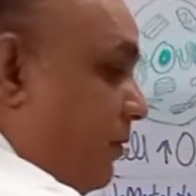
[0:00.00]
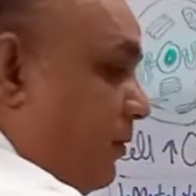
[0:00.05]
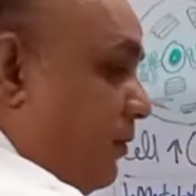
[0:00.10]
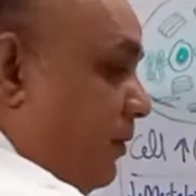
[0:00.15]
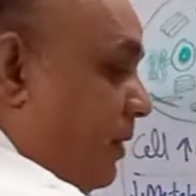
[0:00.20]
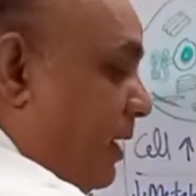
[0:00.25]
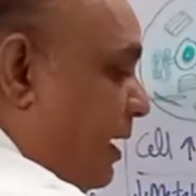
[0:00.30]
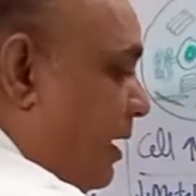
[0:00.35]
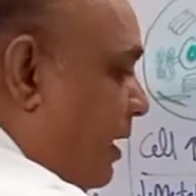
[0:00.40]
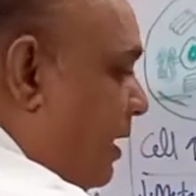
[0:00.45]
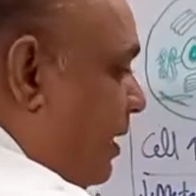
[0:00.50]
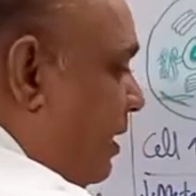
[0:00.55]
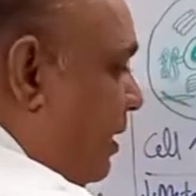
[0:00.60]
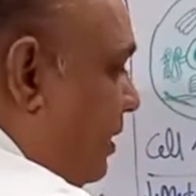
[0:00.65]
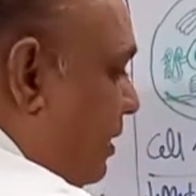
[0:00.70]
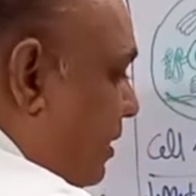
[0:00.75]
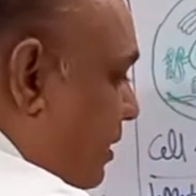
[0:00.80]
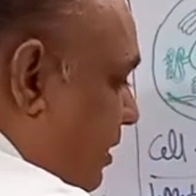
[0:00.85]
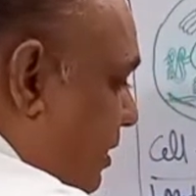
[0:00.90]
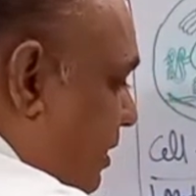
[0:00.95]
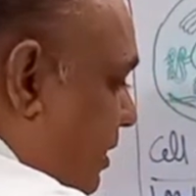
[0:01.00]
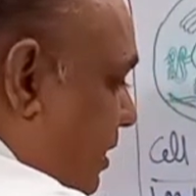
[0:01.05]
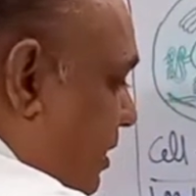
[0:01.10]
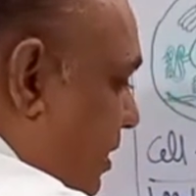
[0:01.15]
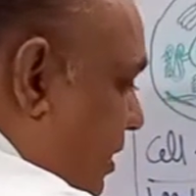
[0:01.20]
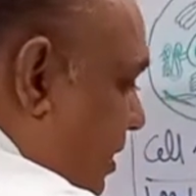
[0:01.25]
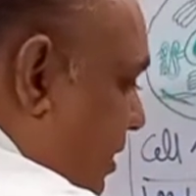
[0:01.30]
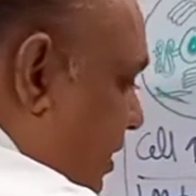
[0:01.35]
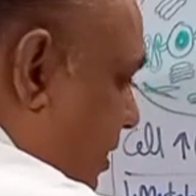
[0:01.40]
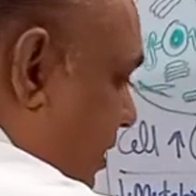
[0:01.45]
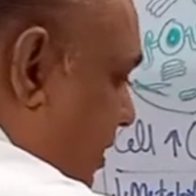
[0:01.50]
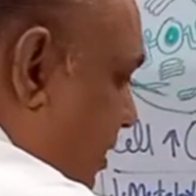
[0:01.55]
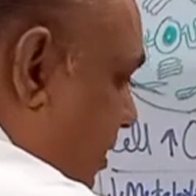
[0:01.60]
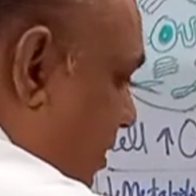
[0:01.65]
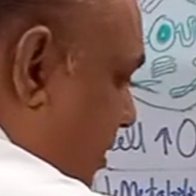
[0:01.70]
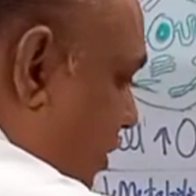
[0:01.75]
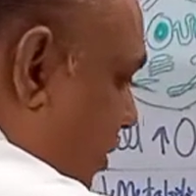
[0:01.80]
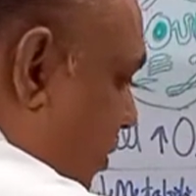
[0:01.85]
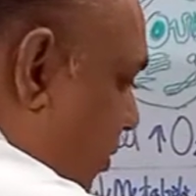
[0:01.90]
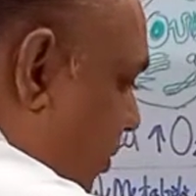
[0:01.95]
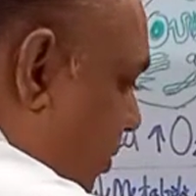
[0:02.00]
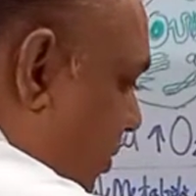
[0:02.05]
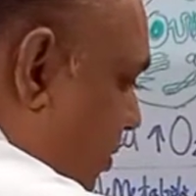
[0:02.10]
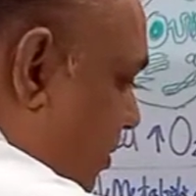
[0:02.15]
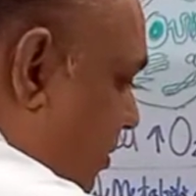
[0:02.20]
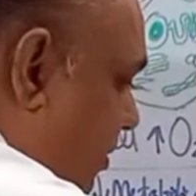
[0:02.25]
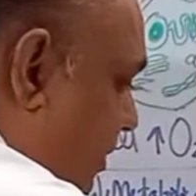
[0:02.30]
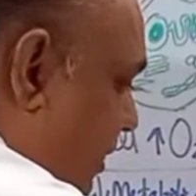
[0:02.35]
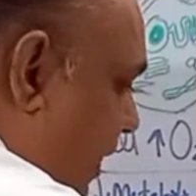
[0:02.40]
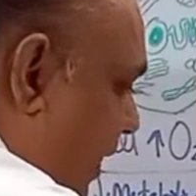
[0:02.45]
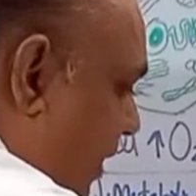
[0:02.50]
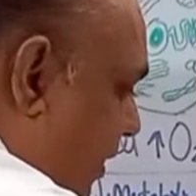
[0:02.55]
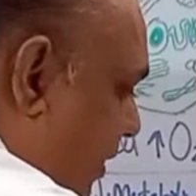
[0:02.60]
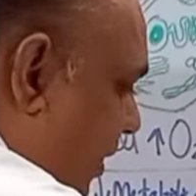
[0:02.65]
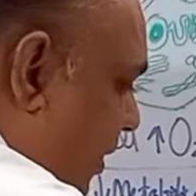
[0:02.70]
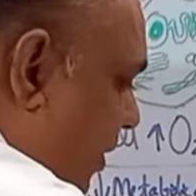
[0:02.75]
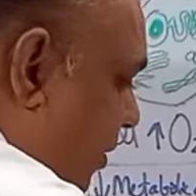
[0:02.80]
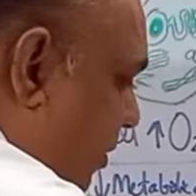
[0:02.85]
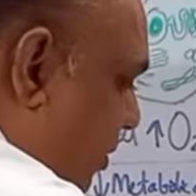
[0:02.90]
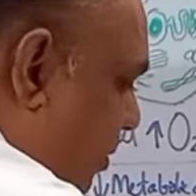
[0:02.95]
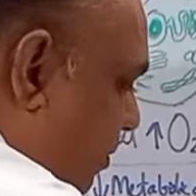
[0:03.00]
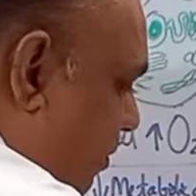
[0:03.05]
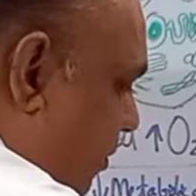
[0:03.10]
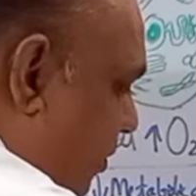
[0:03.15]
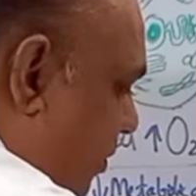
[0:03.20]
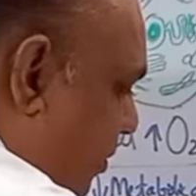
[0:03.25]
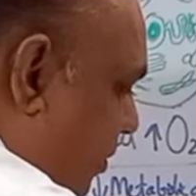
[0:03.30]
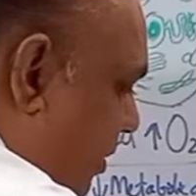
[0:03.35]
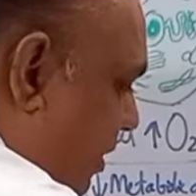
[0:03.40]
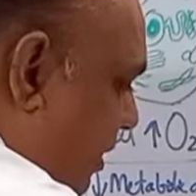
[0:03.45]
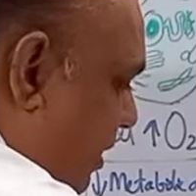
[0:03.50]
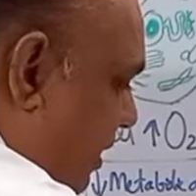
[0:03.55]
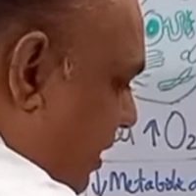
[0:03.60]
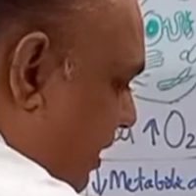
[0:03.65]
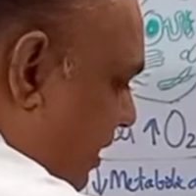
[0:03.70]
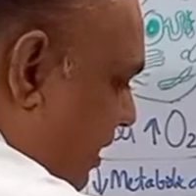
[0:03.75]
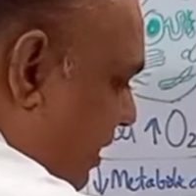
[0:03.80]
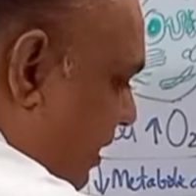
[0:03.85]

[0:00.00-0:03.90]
where low thyroid hormone